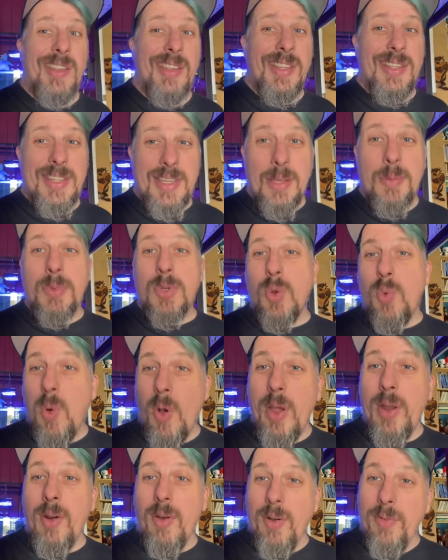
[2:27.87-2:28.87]
seems
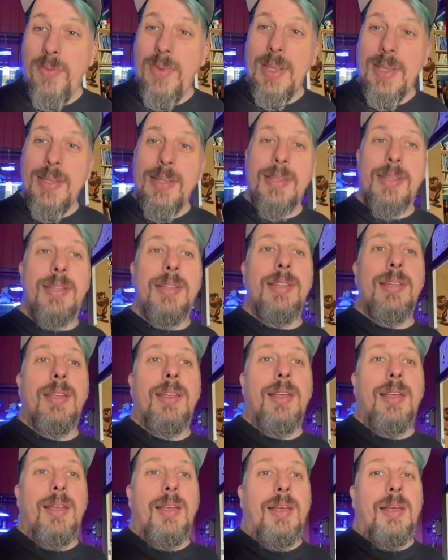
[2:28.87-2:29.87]
quite obvious,
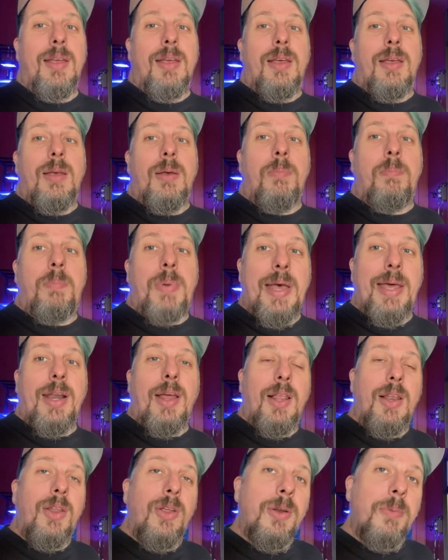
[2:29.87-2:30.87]
but
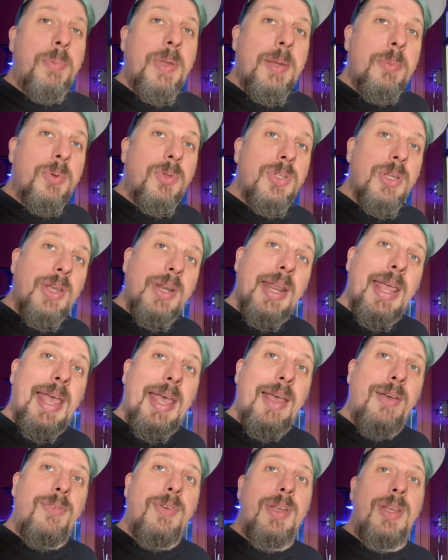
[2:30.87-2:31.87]
a lot of people don't
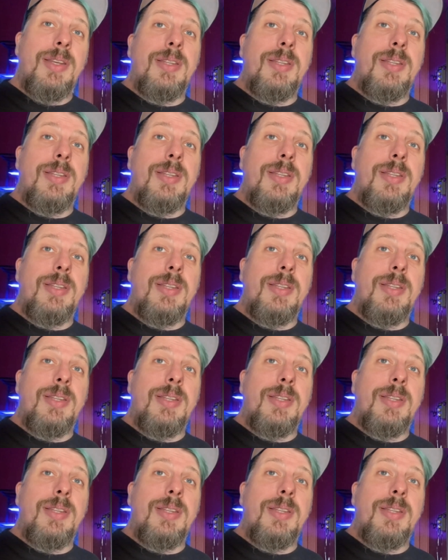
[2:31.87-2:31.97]
have it.